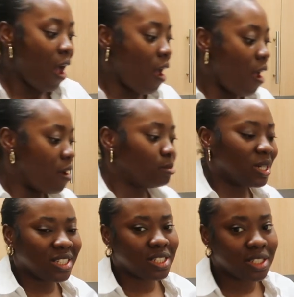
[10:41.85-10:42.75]

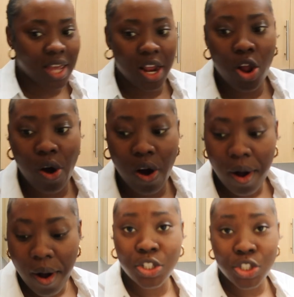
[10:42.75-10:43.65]
I didn't stay
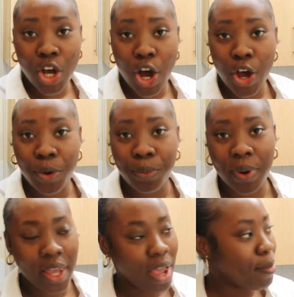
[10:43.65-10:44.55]
long, so
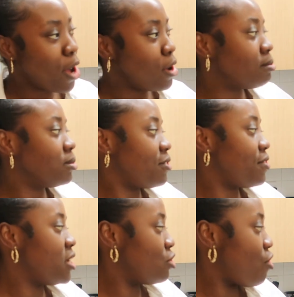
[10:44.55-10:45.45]
I came home to
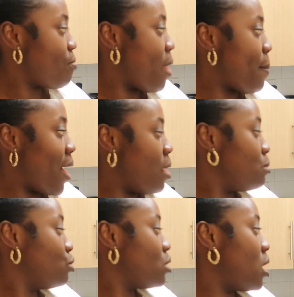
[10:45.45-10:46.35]
finish off my
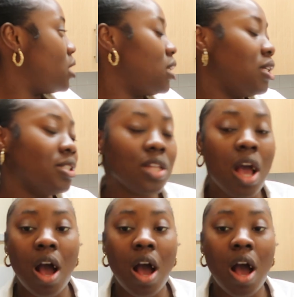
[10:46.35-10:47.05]
Bible studies.